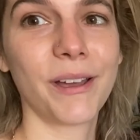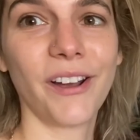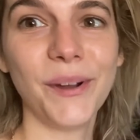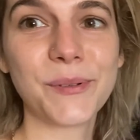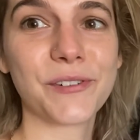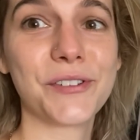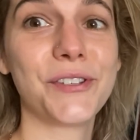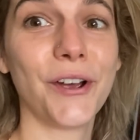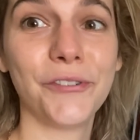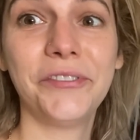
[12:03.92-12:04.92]
carbs are
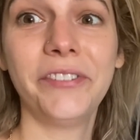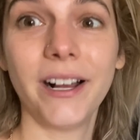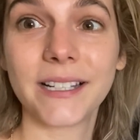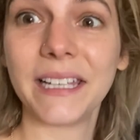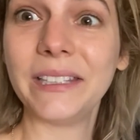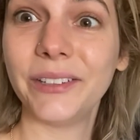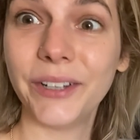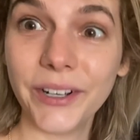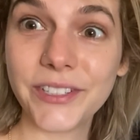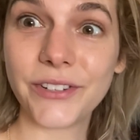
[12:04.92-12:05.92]
so fucking
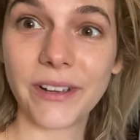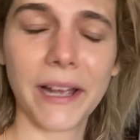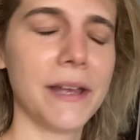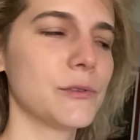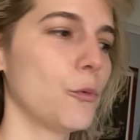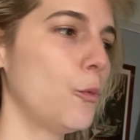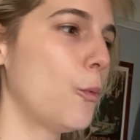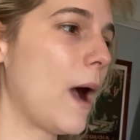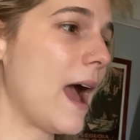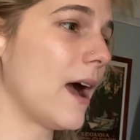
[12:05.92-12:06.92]
good, you guys.
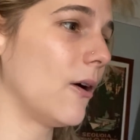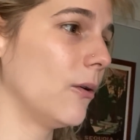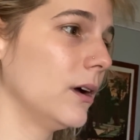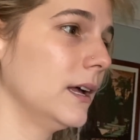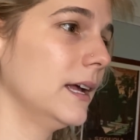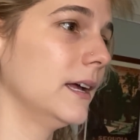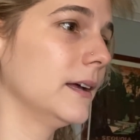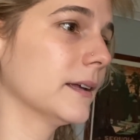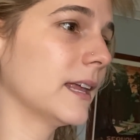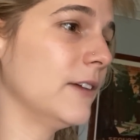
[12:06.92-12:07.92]
Wow.
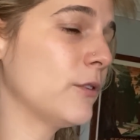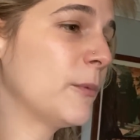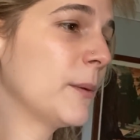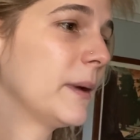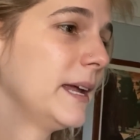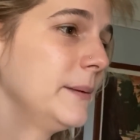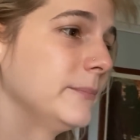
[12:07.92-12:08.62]
Can I have one more bite?